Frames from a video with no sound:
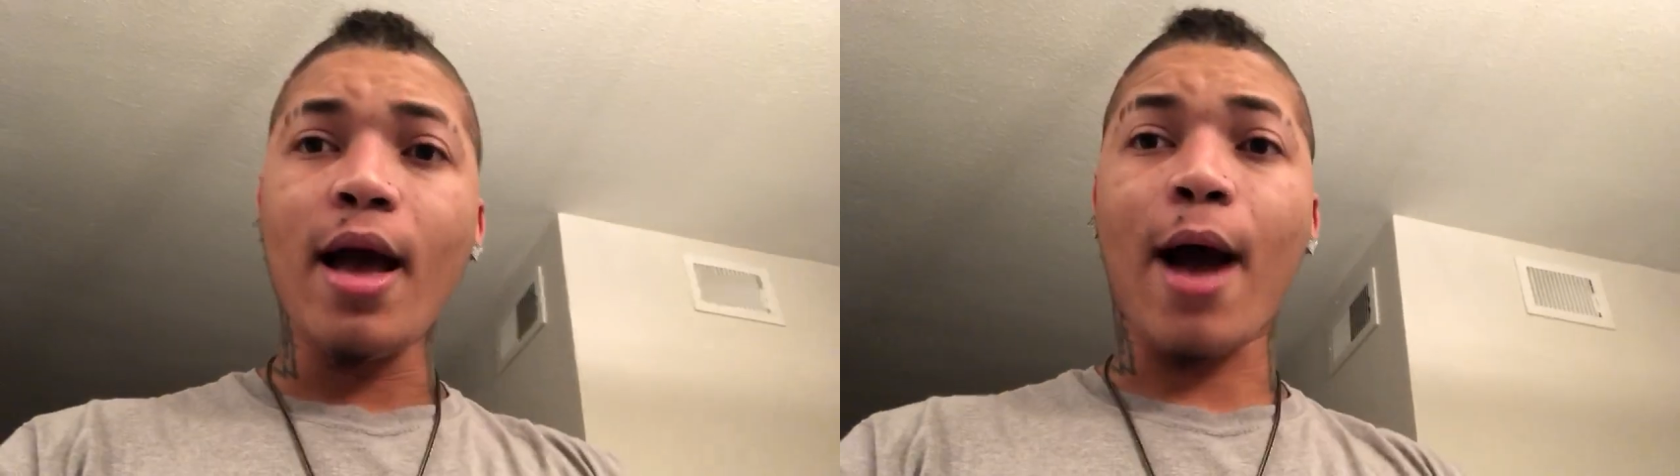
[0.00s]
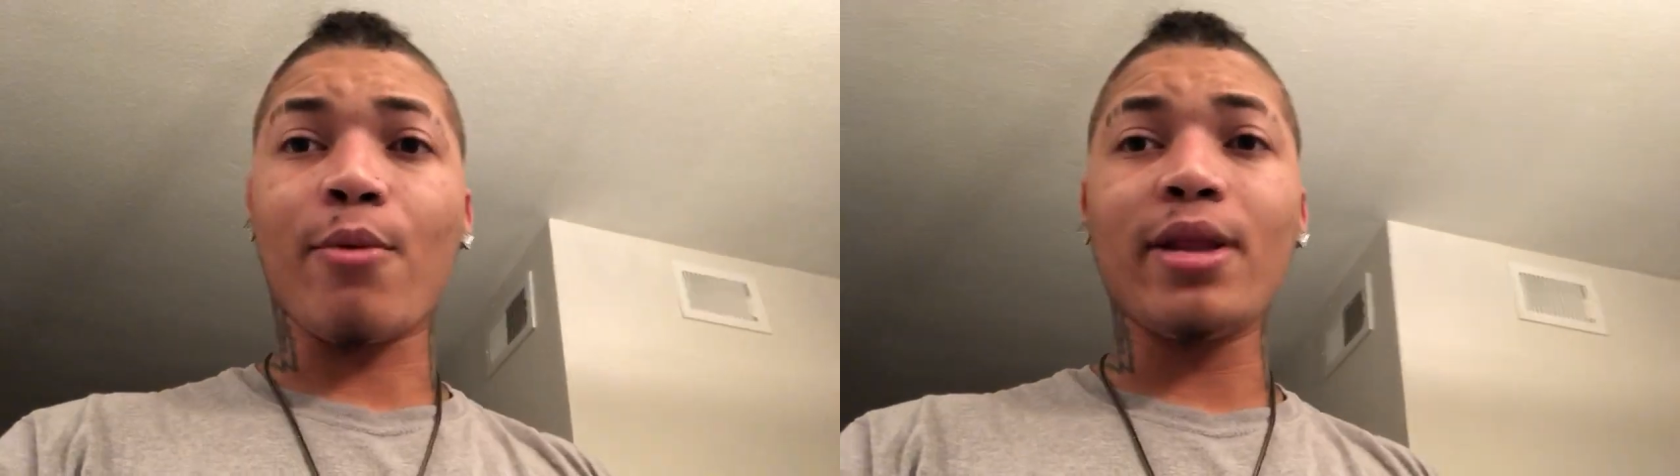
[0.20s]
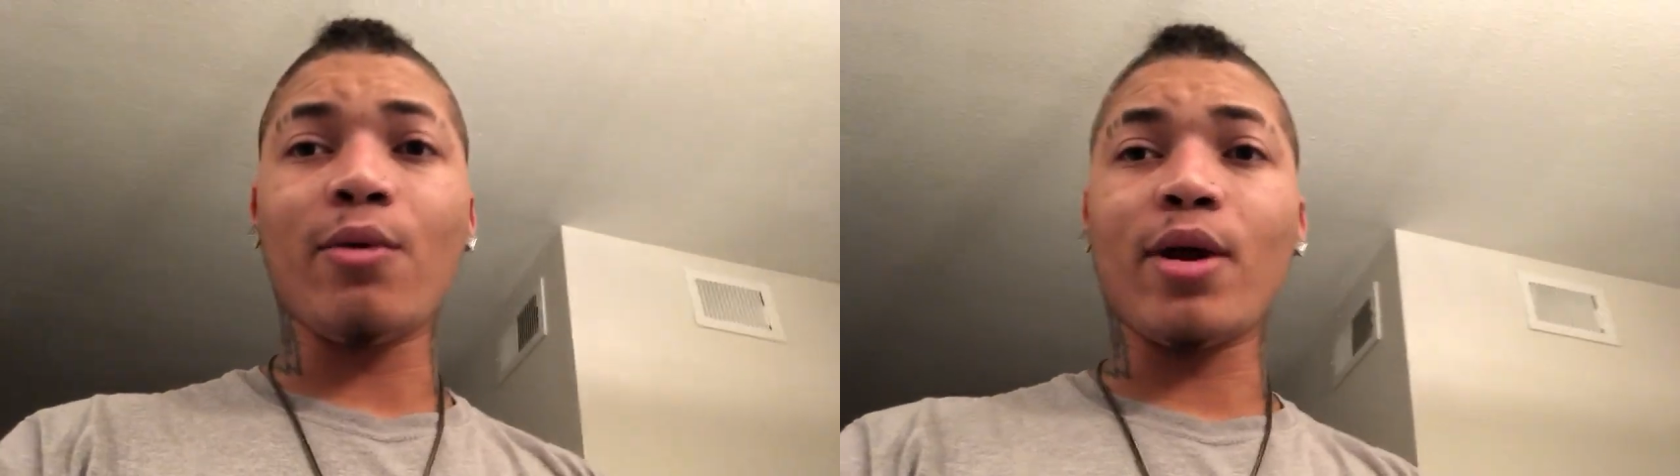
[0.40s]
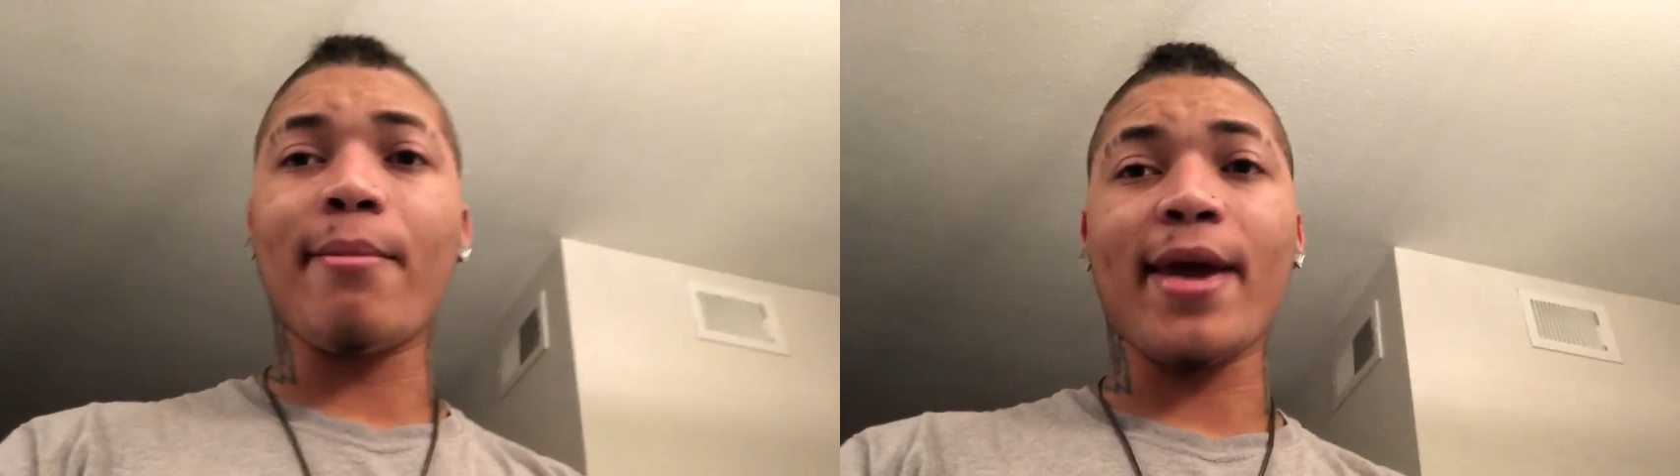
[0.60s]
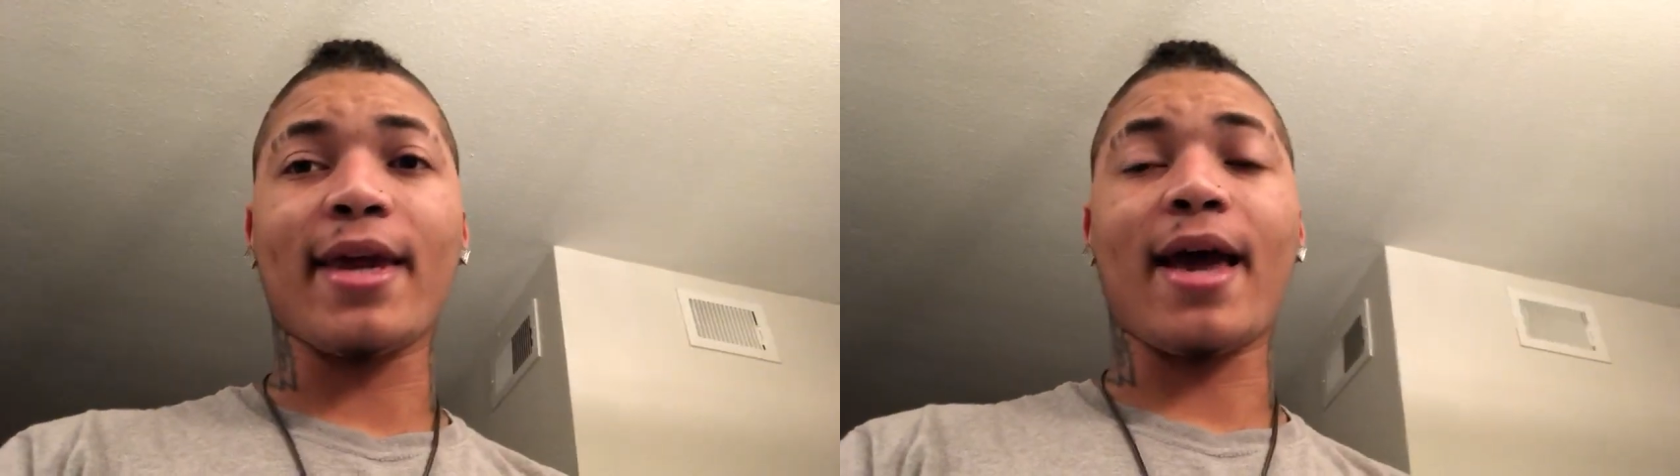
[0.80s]
I really want
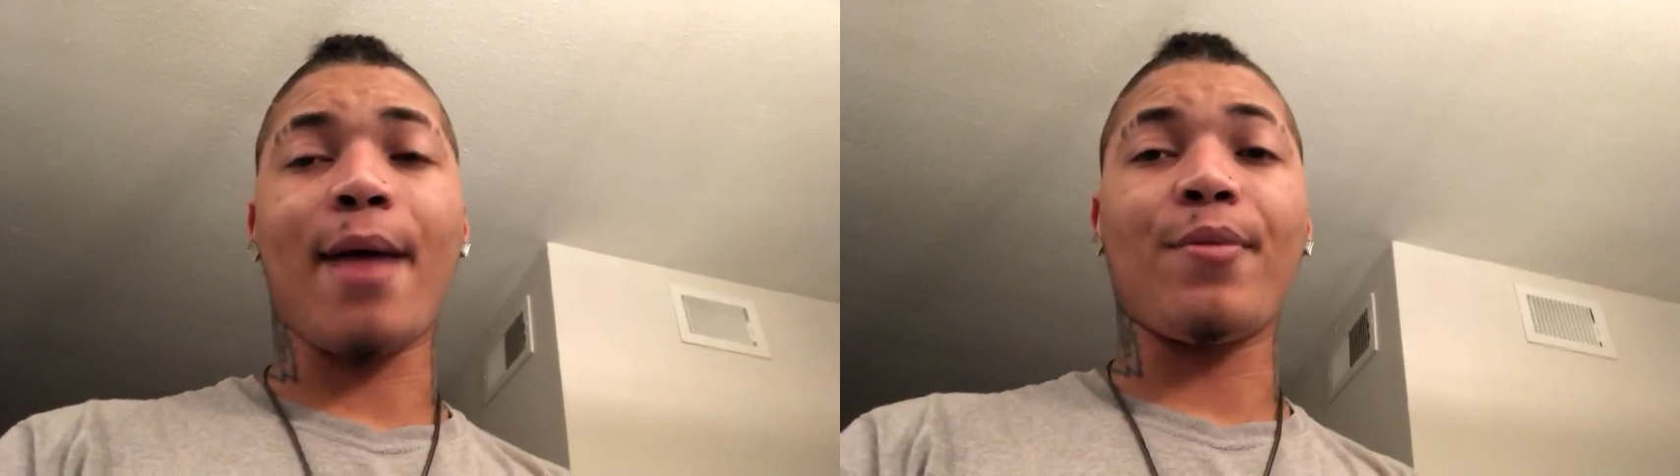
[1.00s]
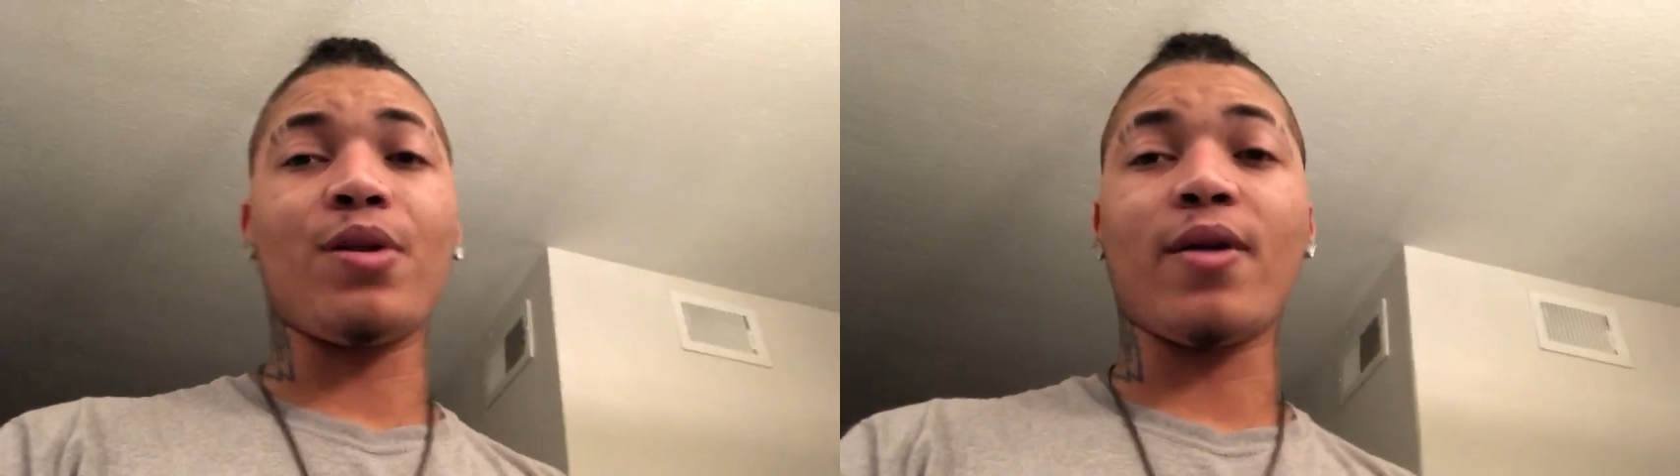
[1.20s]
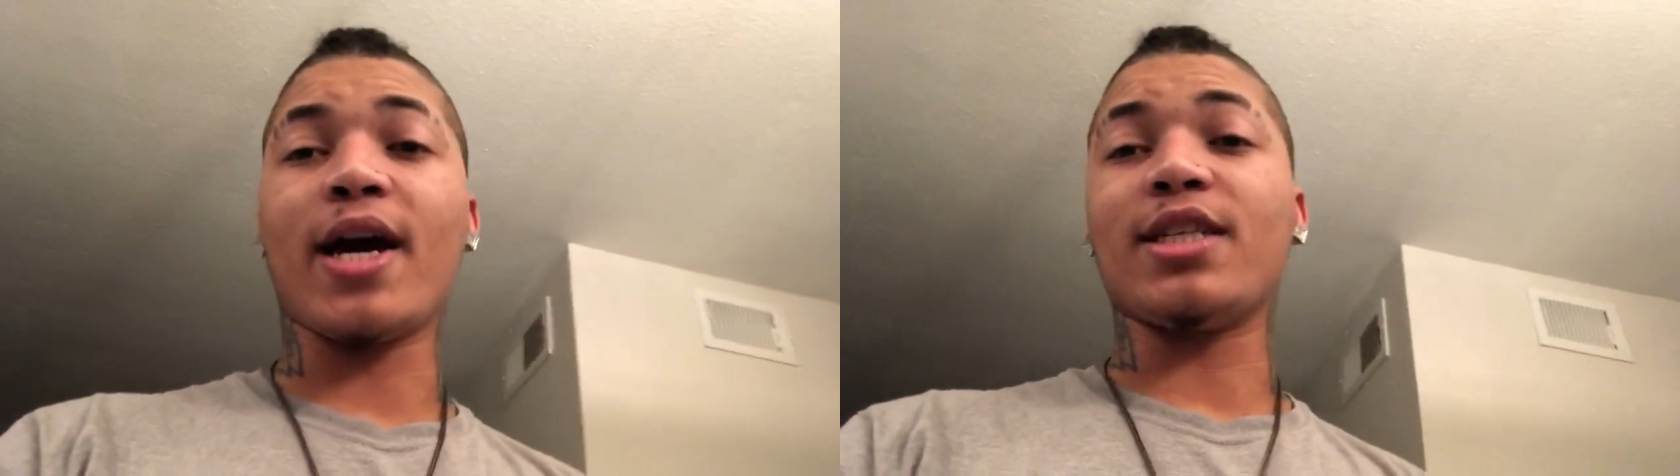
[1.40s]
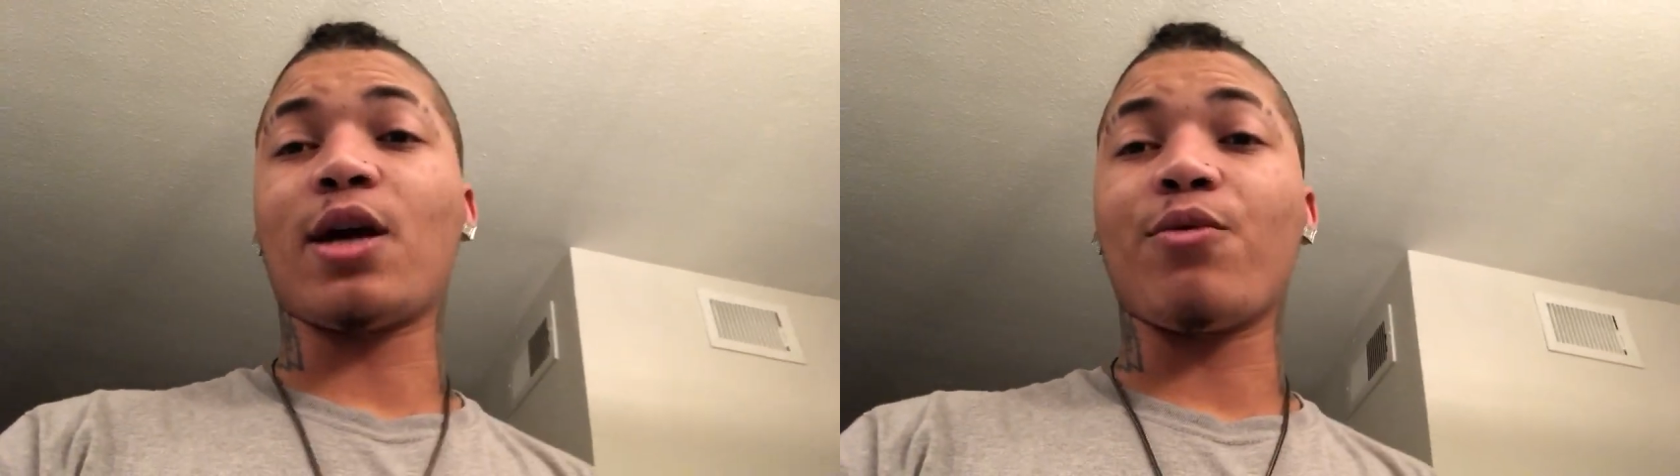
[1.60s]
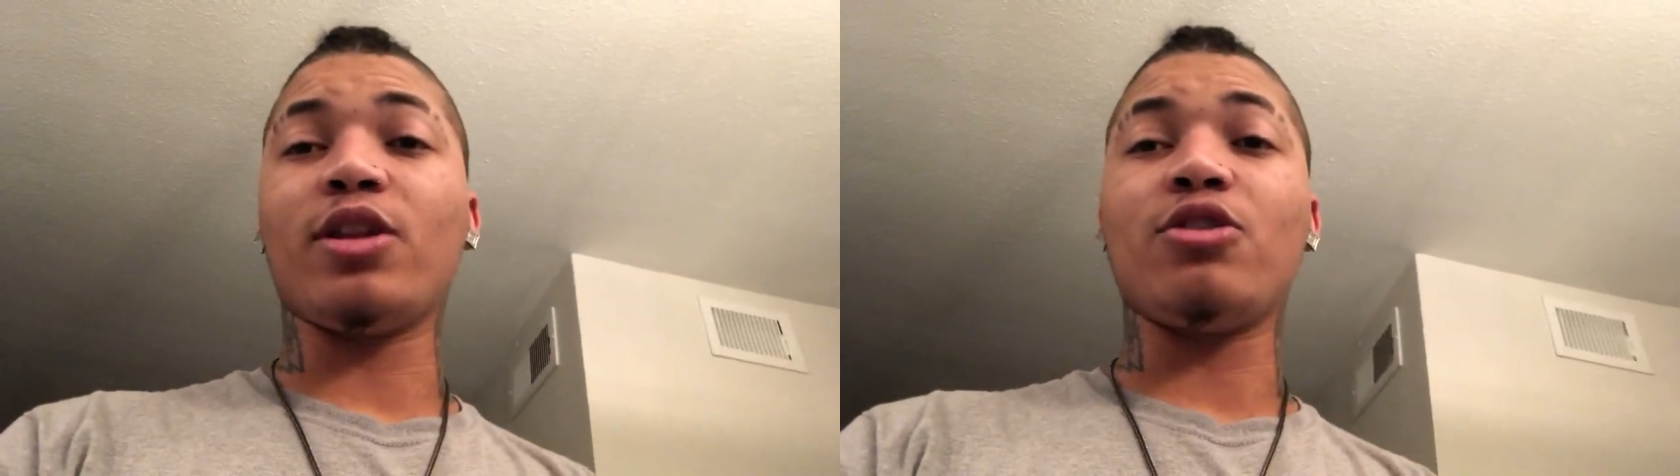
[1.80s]
to make it happen, you guys.
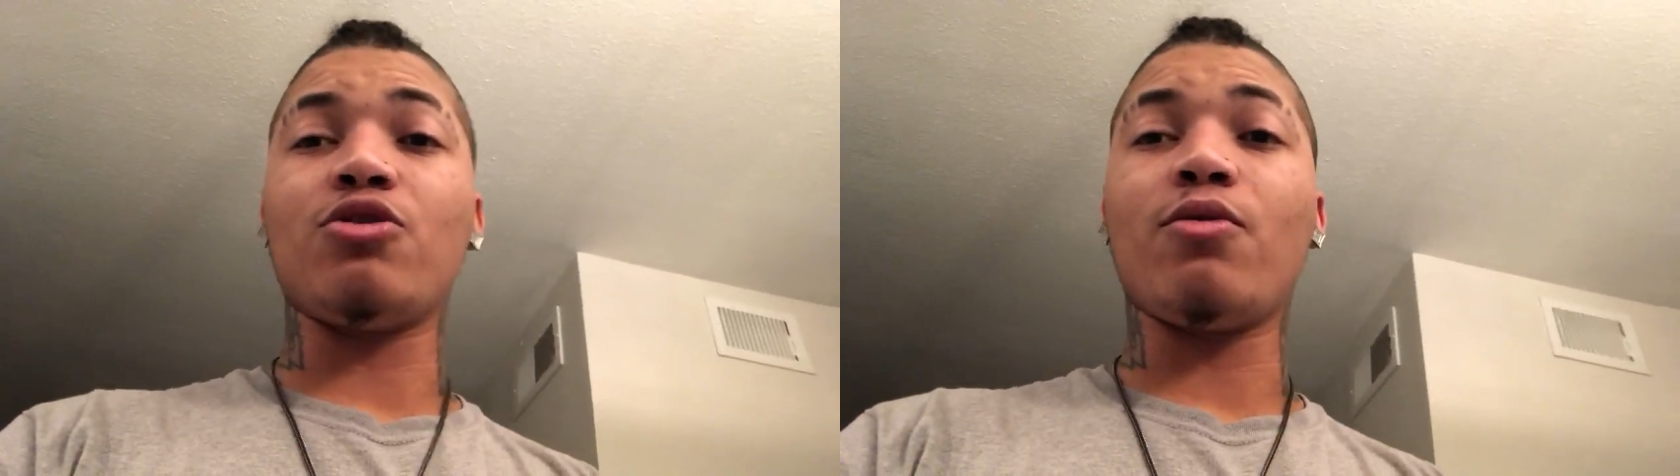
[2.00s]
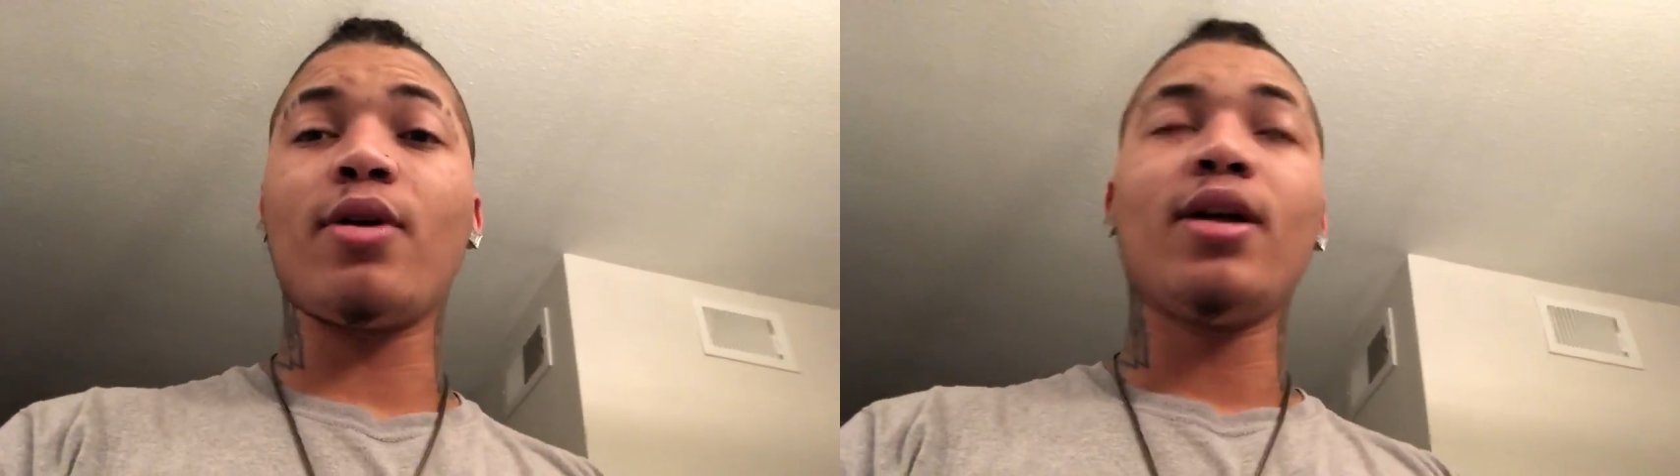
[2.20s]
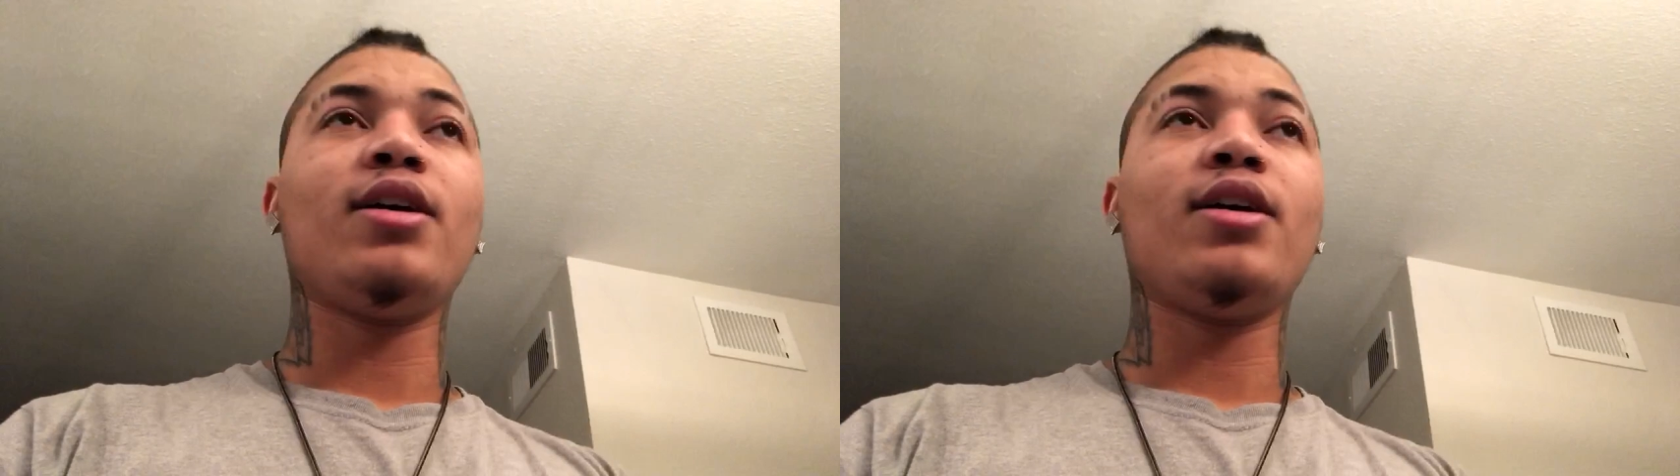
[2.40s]
I really do.